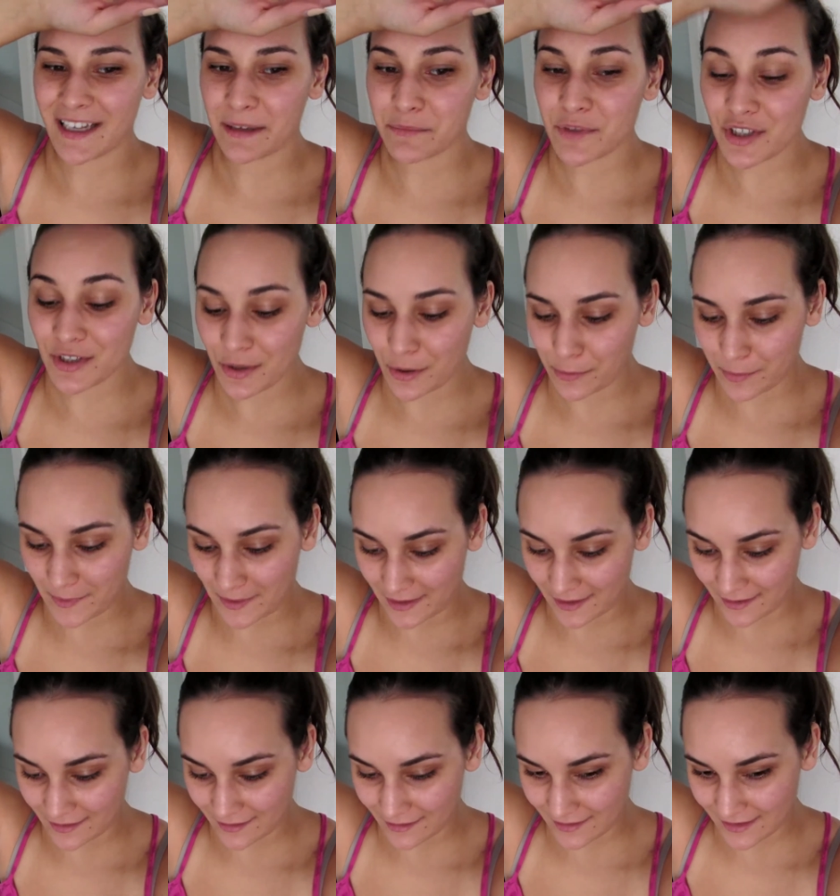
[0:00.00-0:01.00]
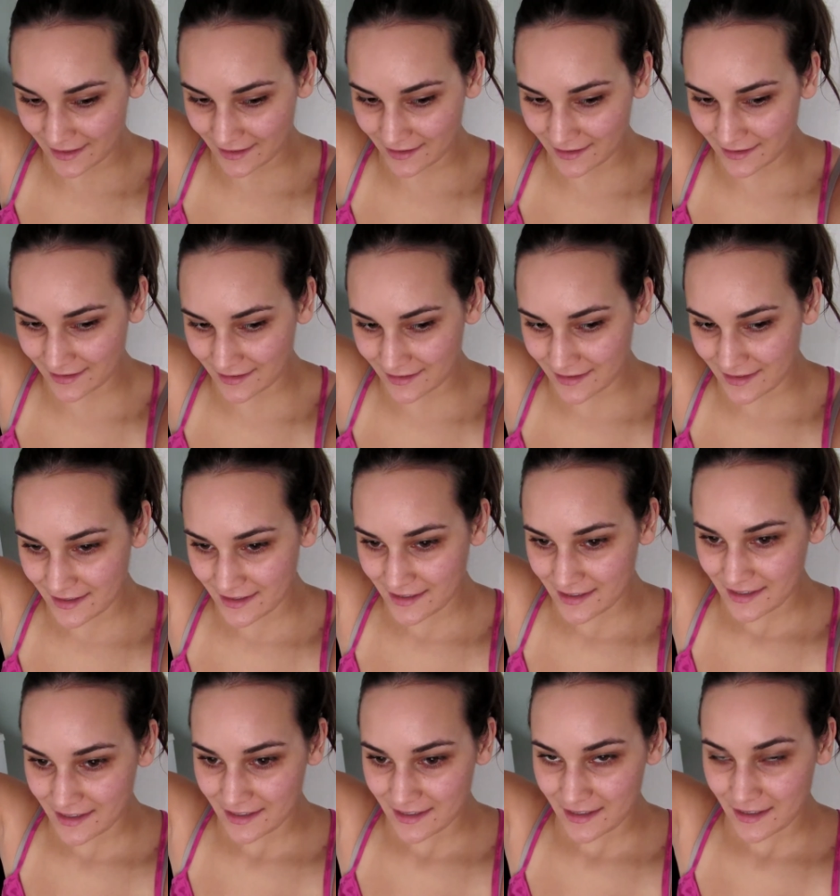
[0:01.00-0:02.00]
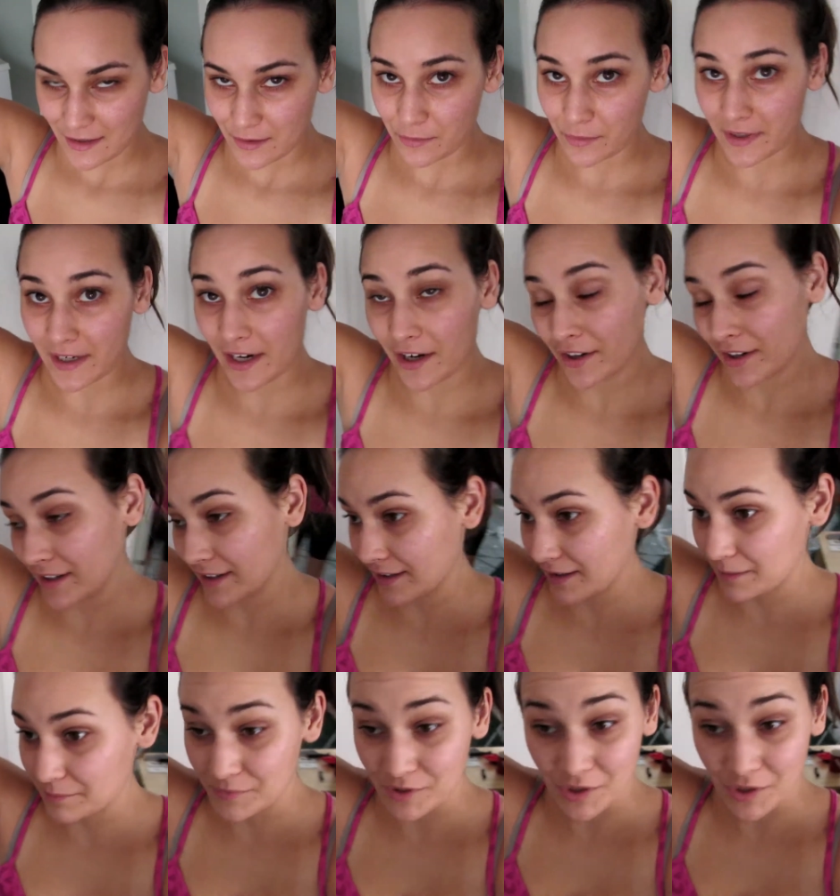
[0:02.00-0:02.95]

just hoping, like, when Aaron comes